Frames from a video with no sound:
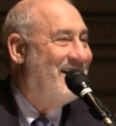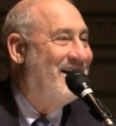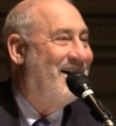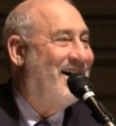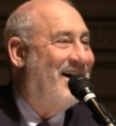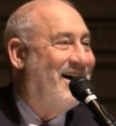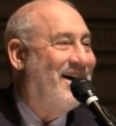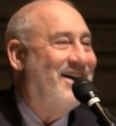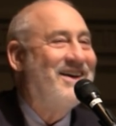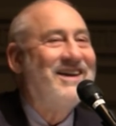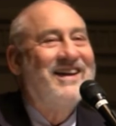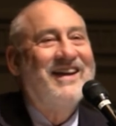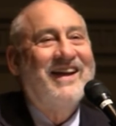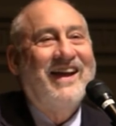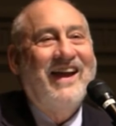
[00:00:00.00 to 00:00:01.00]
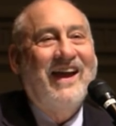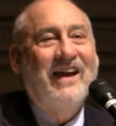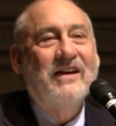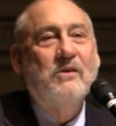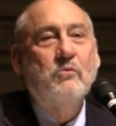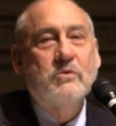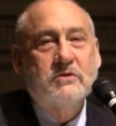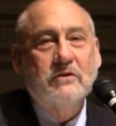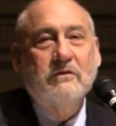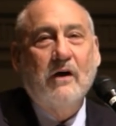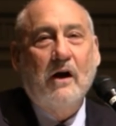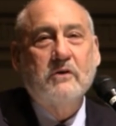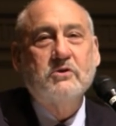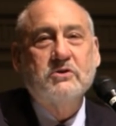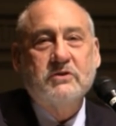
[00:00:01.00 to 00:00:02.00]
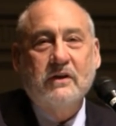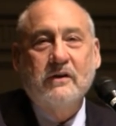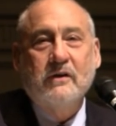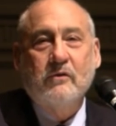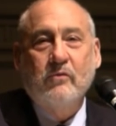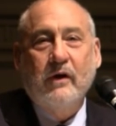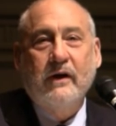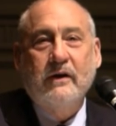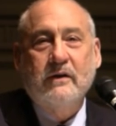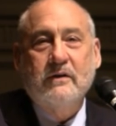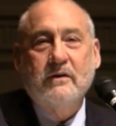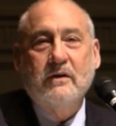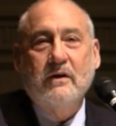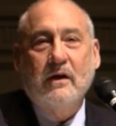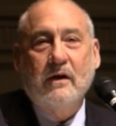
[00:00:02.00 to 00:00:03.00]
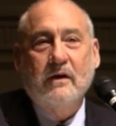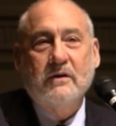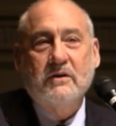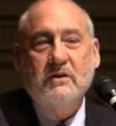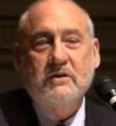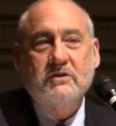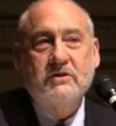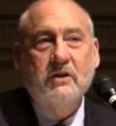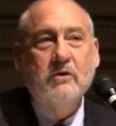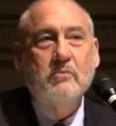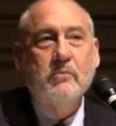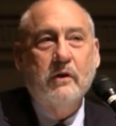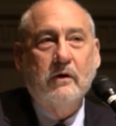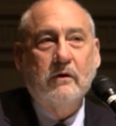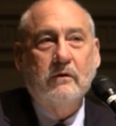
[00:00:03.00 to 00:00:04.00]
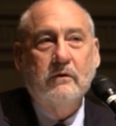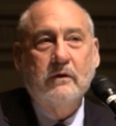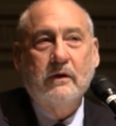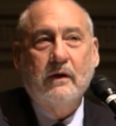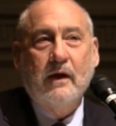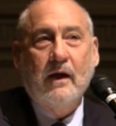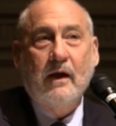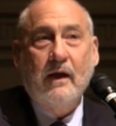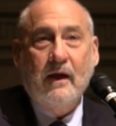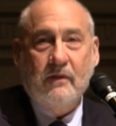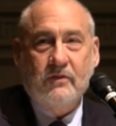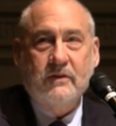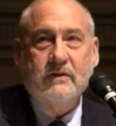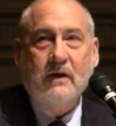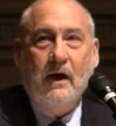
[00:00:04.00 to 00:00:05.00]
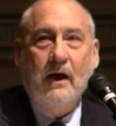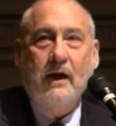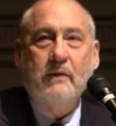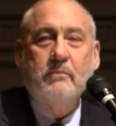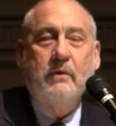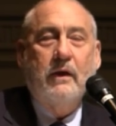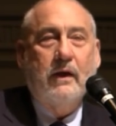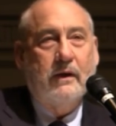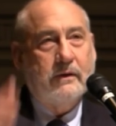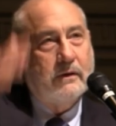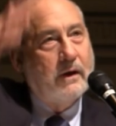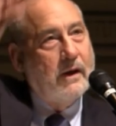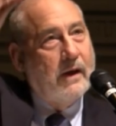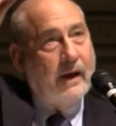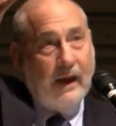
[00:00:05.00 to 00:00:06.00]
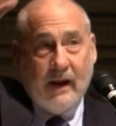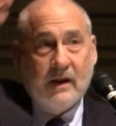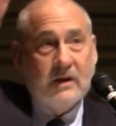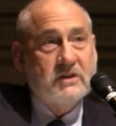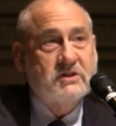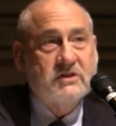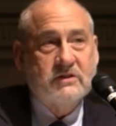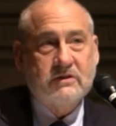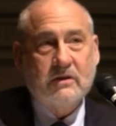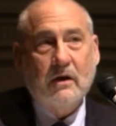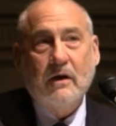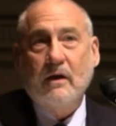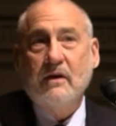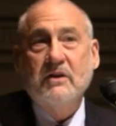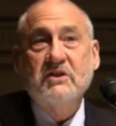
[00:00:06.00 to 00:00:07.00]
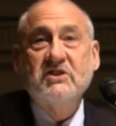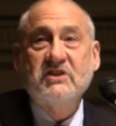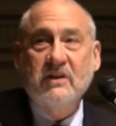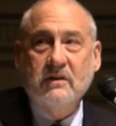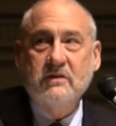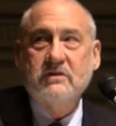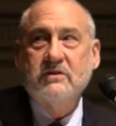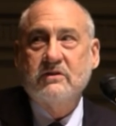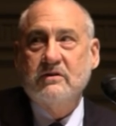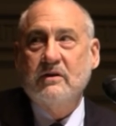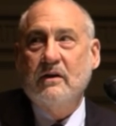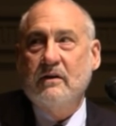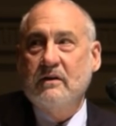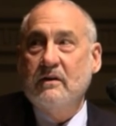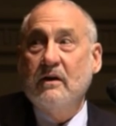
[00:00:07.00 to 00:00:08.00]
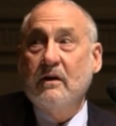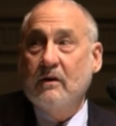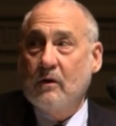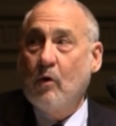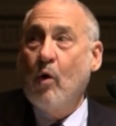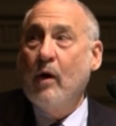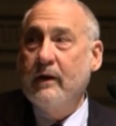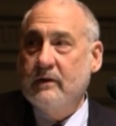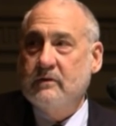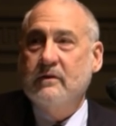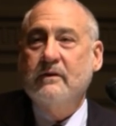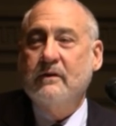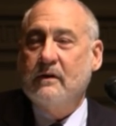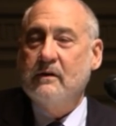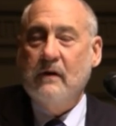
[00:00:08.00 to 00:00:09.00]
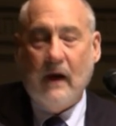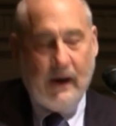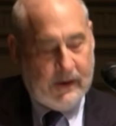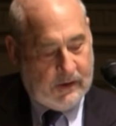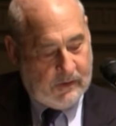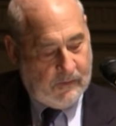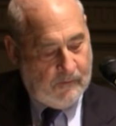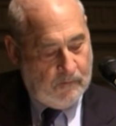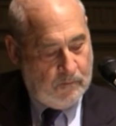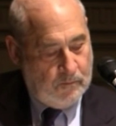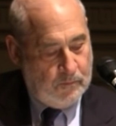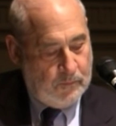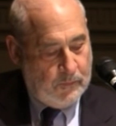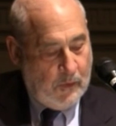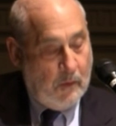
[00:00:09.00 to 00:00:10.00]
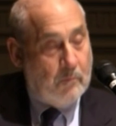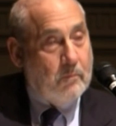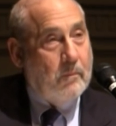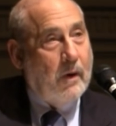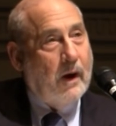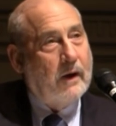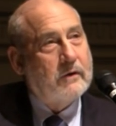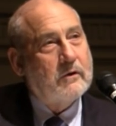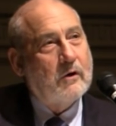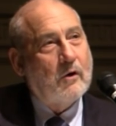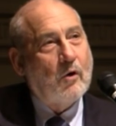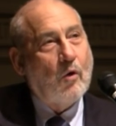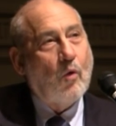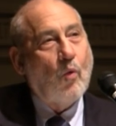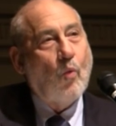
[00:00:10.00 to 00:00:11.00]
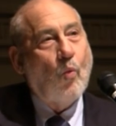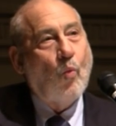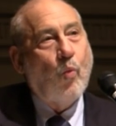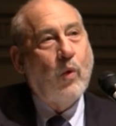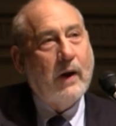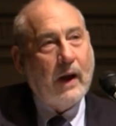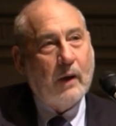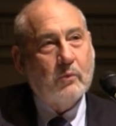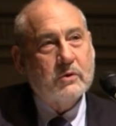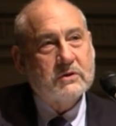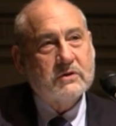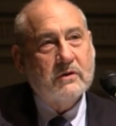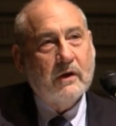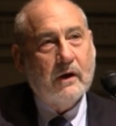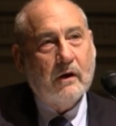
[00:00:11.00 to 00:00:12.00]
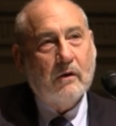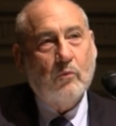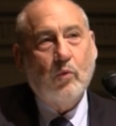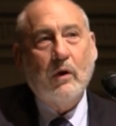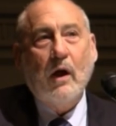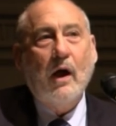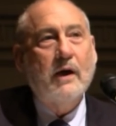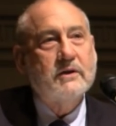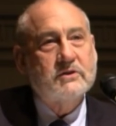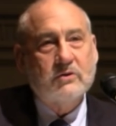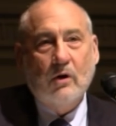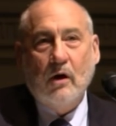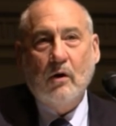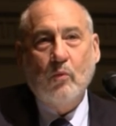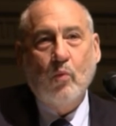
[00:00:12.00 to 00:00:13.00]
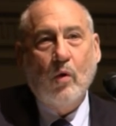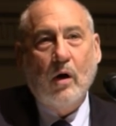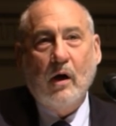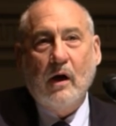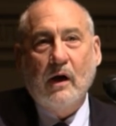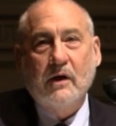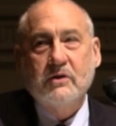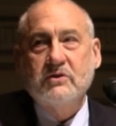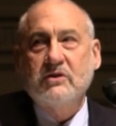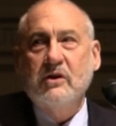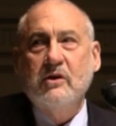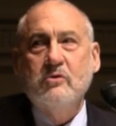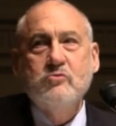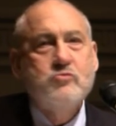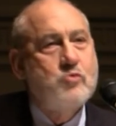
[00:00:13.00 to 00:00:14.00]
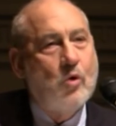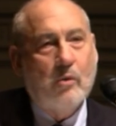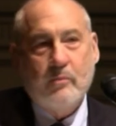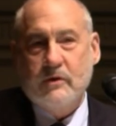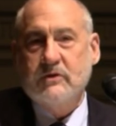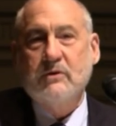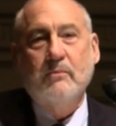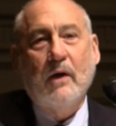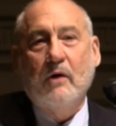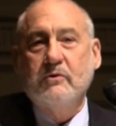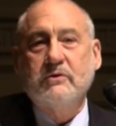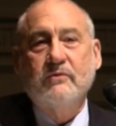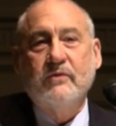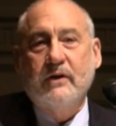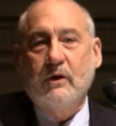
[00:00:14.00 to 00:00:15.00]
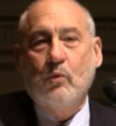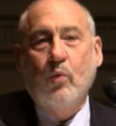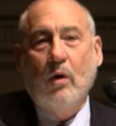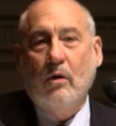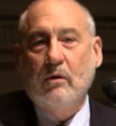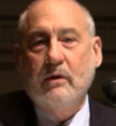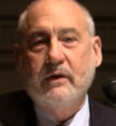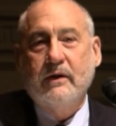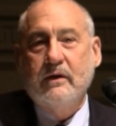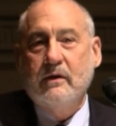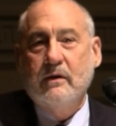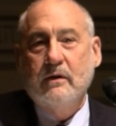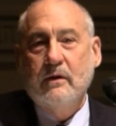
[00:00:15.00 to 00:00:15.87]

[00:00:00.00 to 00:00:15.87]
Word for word: uh, and it was the largest integrated uh, steel mill uh, at the time, and, and it's uh, since uh, gone into decline. But when I was there, what I saw was enormous amounts of inequality,